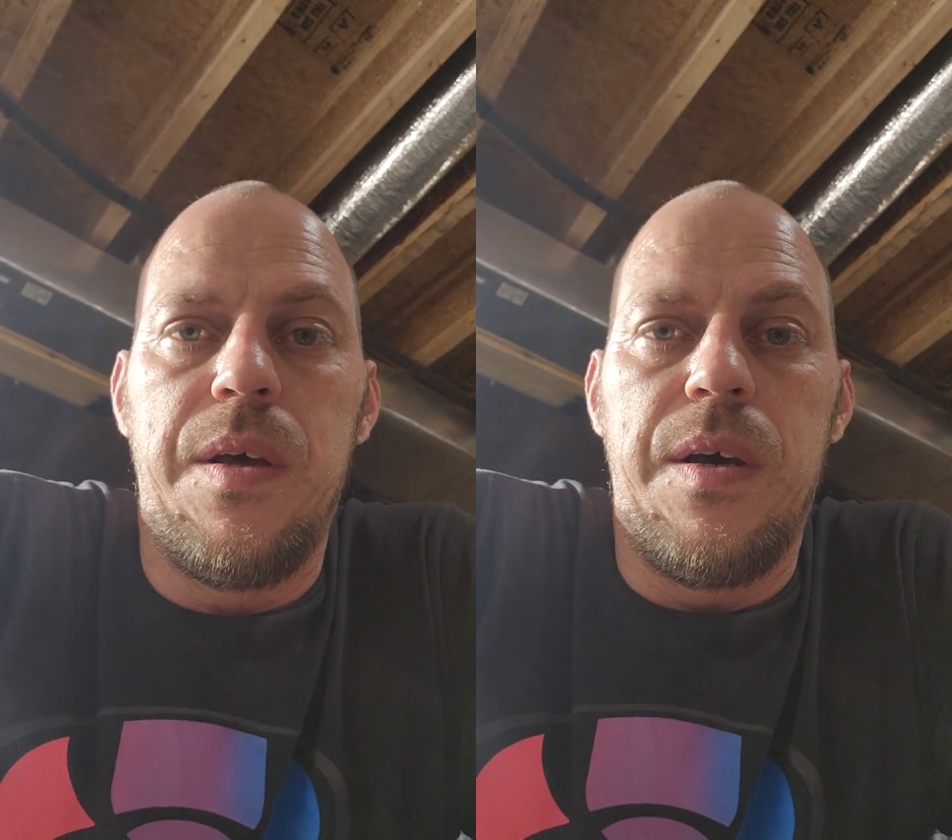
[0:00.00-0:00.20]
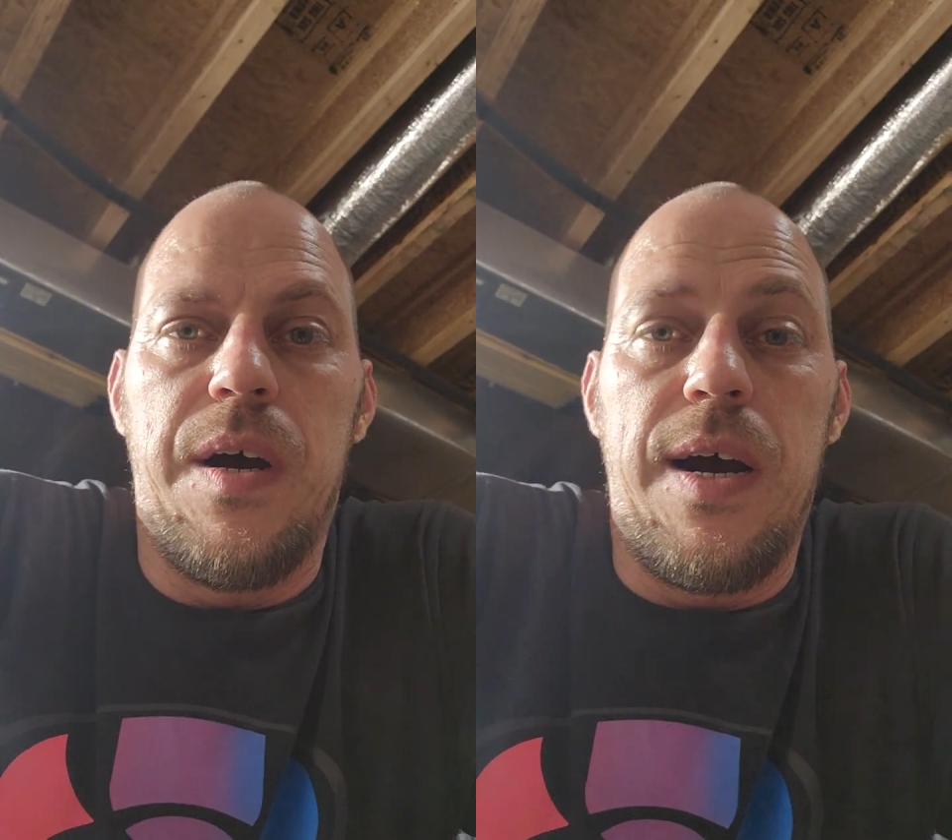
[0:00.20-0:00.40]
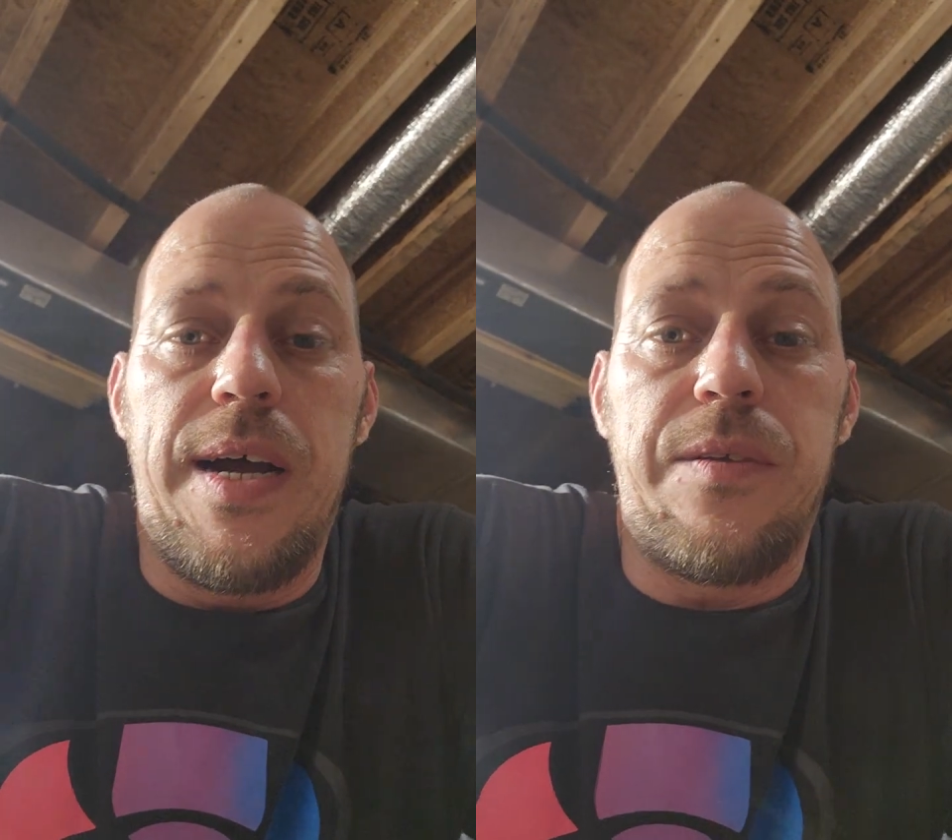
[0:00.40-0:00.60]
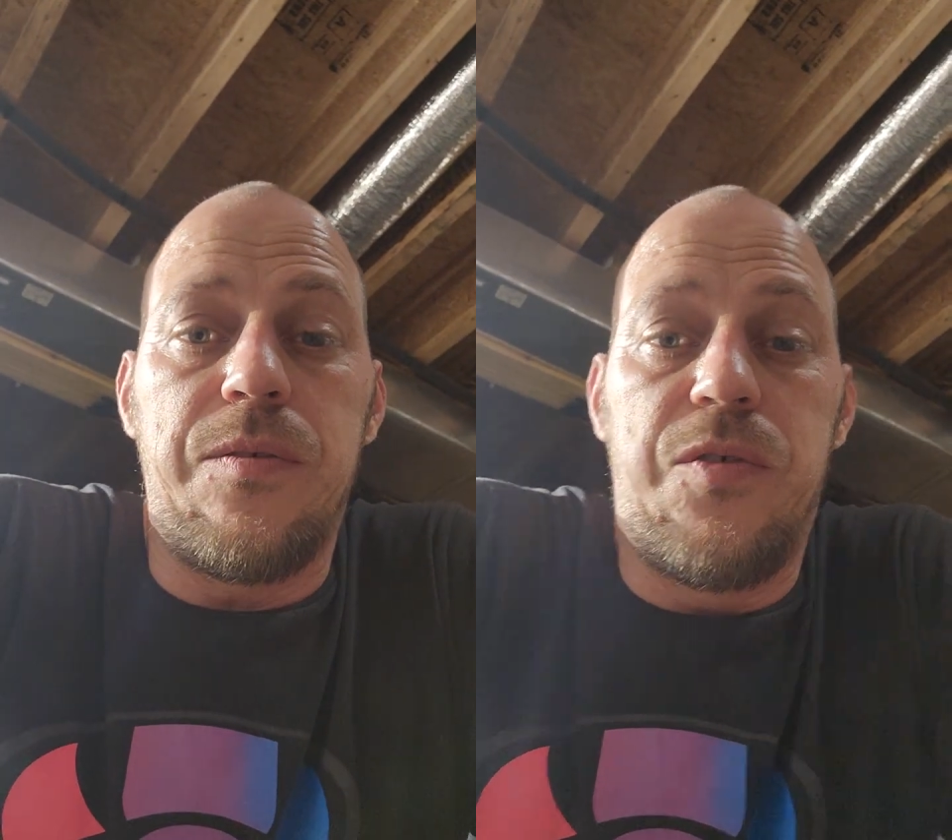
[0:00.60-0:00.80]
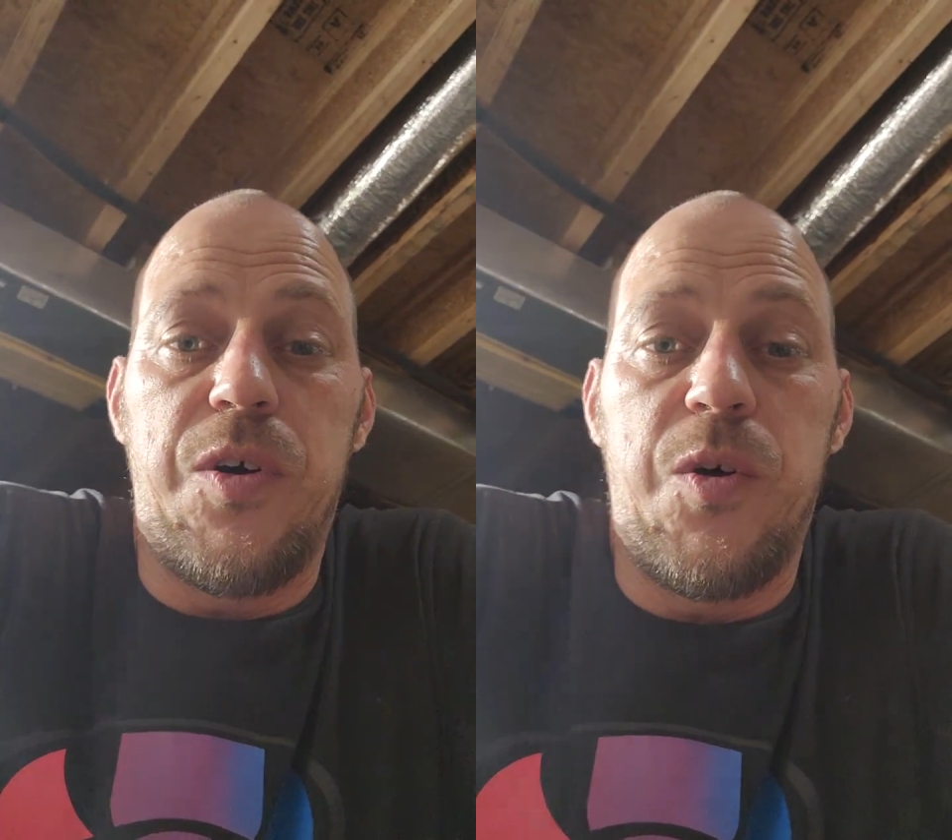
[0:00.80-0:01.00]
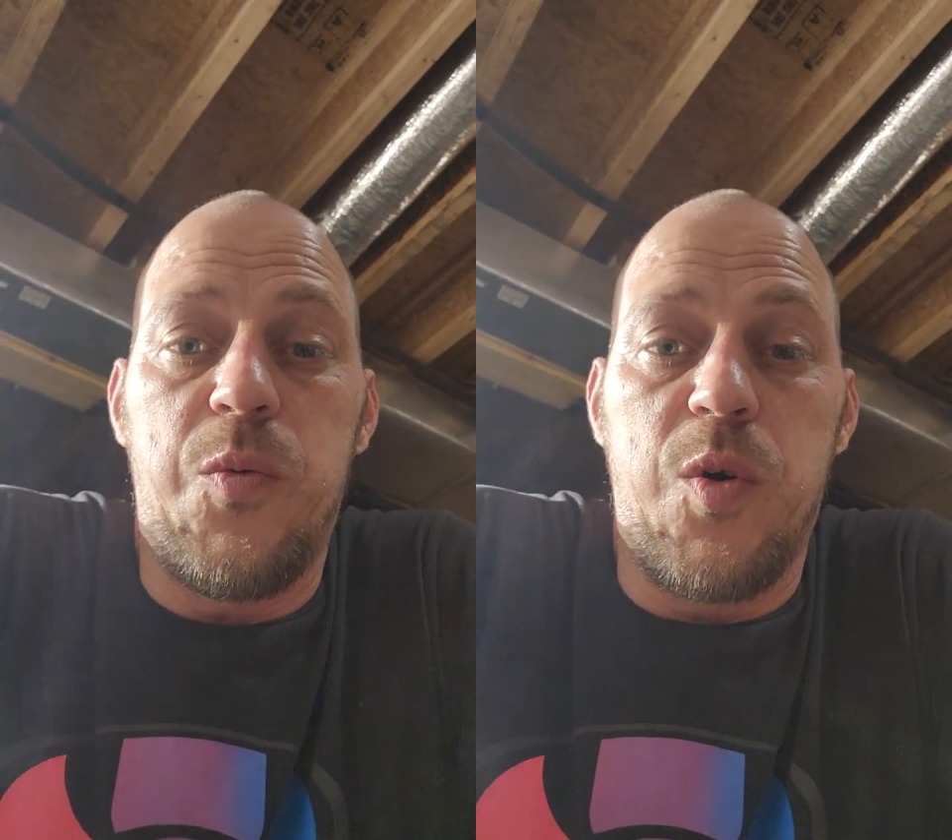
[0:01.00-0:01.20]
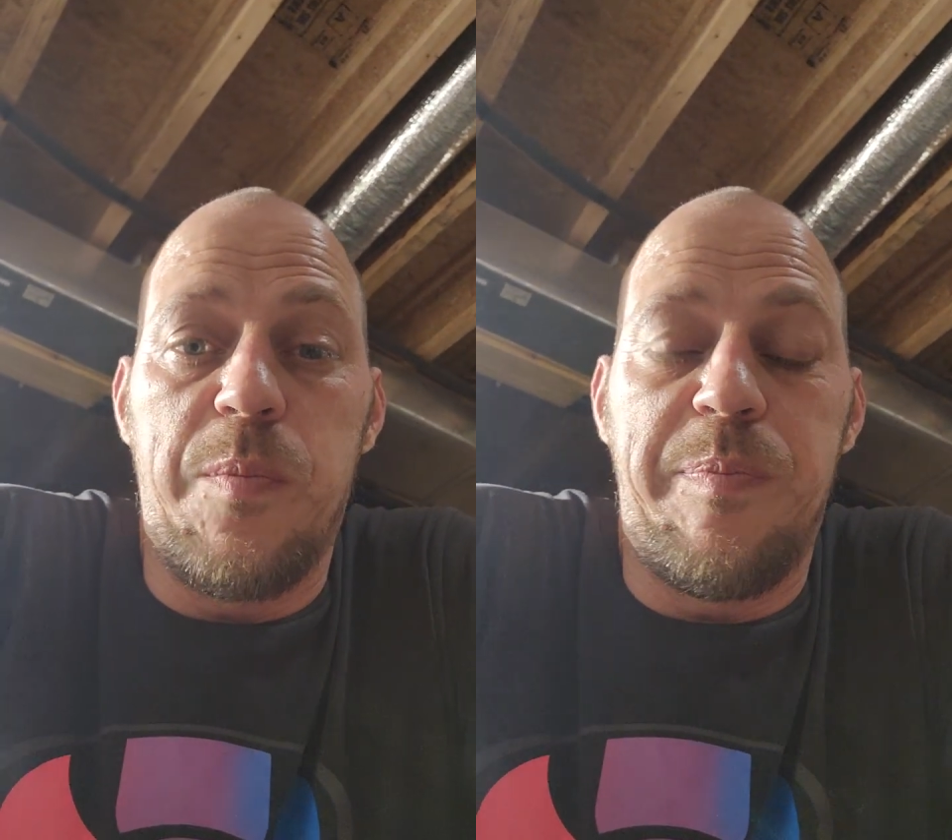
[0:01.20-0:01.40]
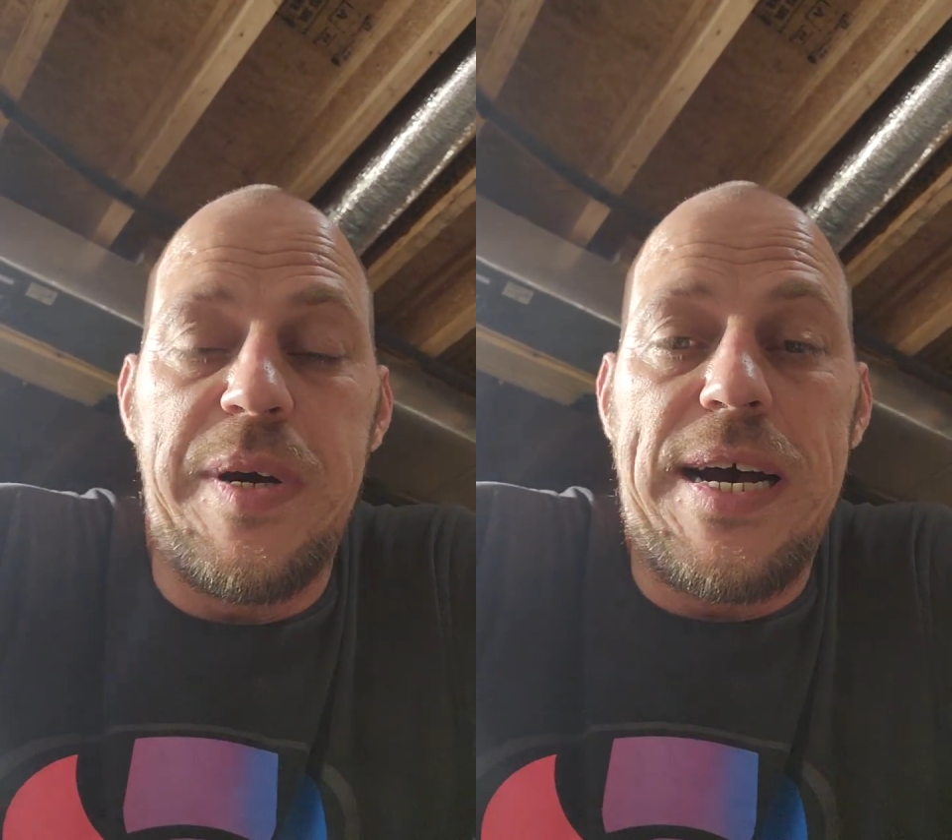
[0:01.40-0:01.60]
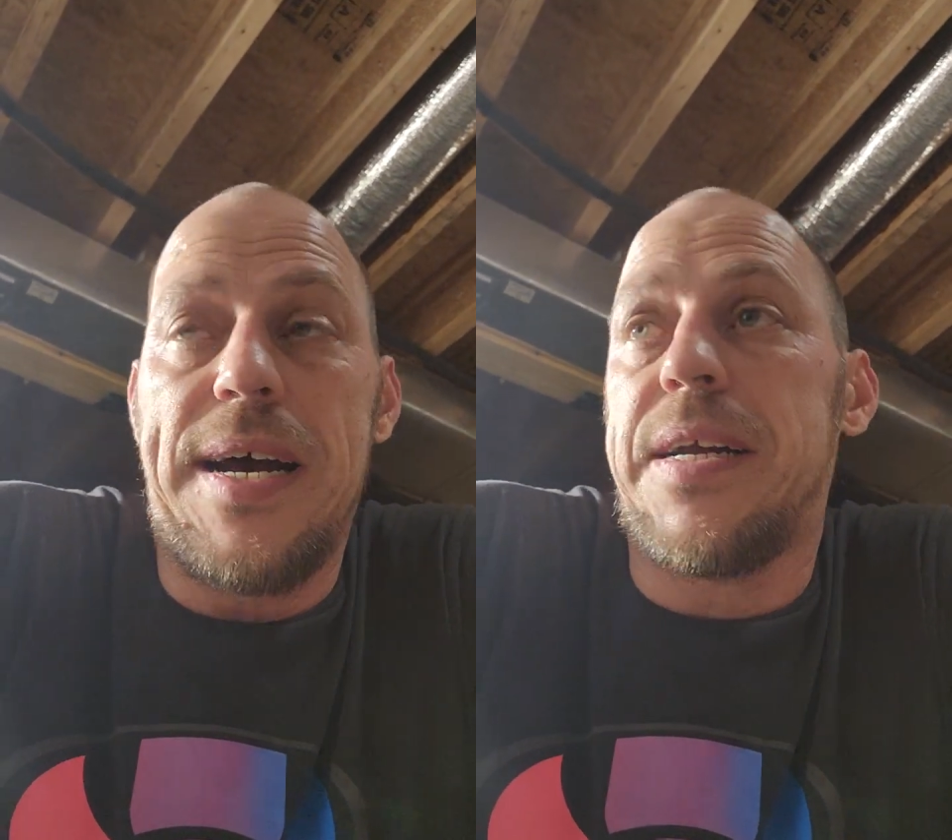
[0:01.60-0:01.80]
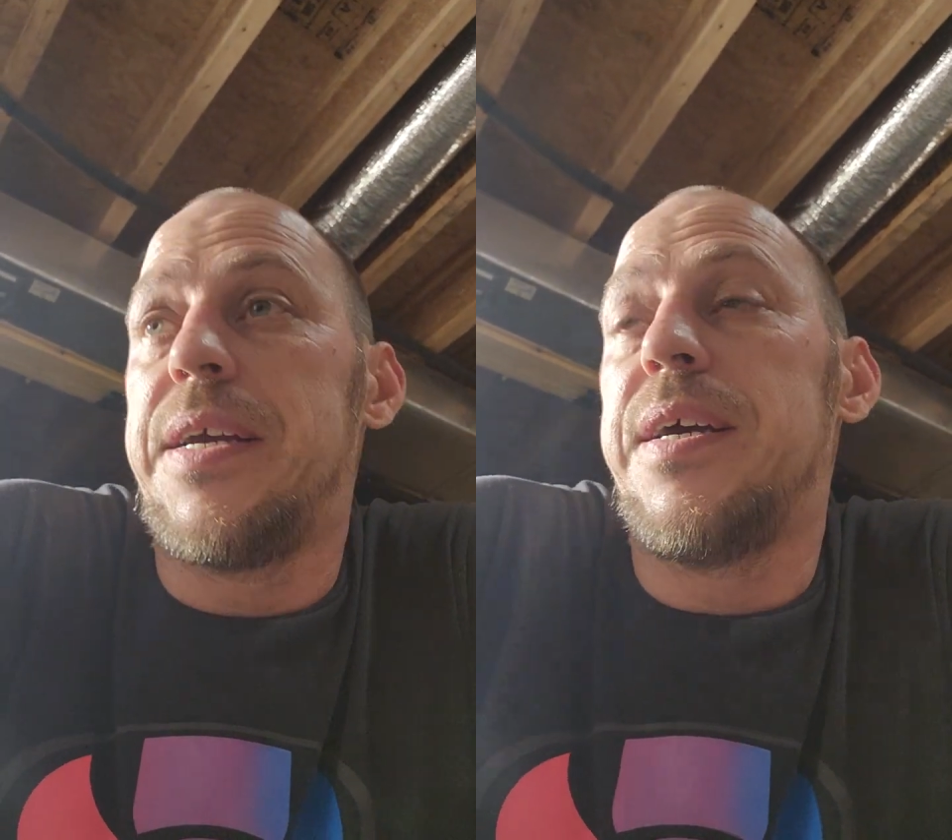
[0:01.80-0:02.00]
All right, so we're
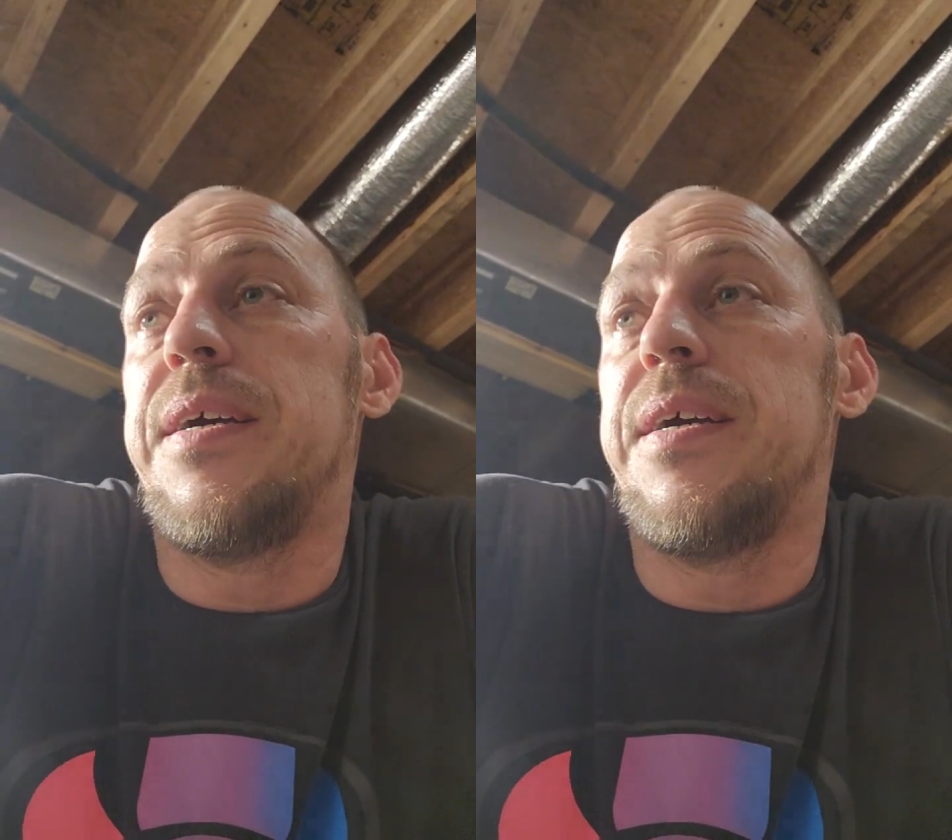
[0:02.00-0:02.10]
back.